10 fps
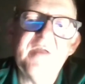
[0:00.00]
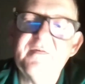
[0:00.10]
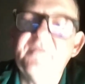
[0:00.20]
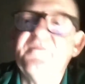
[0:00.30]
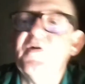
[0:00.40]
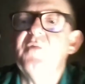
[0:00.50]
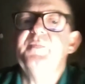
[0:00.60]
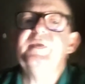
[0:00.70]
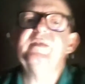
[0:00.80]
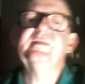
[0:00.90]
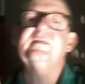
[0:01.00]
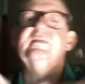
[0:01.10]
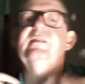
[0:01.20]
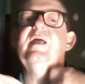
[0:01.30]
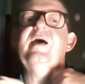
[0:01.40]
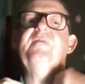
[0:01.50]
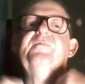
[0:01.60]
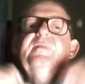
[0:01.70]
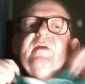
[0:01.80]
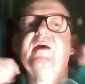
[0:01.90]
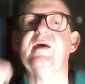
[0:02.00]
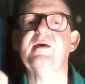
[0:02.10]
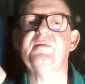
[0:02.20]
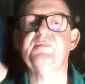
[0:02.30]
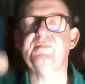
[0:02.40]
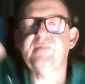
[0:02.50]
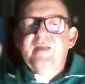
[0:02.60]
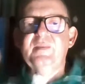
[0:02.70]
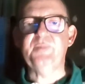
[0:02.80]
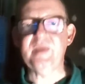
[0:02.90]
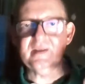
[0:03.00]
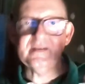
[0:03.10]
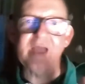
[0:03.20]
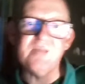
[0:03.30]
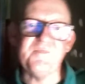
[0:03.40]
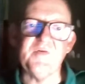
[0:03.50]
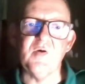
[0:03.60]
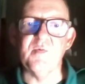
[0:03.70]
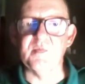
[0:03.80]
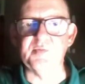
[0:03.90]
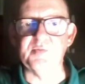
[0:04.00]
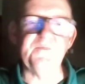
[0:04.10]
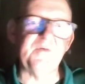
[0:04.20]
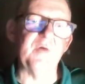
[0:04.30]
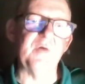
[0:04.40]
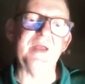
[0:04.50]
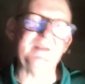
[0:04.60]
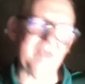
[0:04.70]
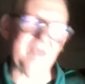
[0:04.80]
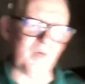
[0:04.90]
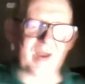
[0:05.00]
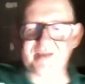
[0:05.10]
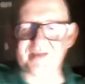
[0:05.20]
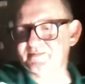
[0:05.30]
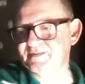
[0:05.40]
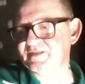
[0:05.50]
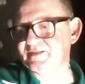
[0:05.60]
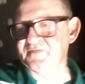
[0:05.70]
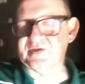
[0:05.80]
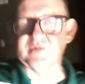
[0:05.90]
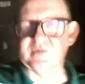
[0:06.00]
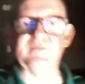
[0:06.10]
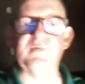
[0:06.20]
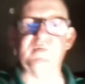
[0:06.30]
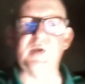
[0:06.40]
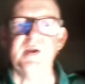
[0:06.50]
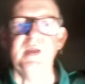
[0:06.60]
have any foam pieces left, like the pink type foam or blue foam, not that white stuff that goes everywhere.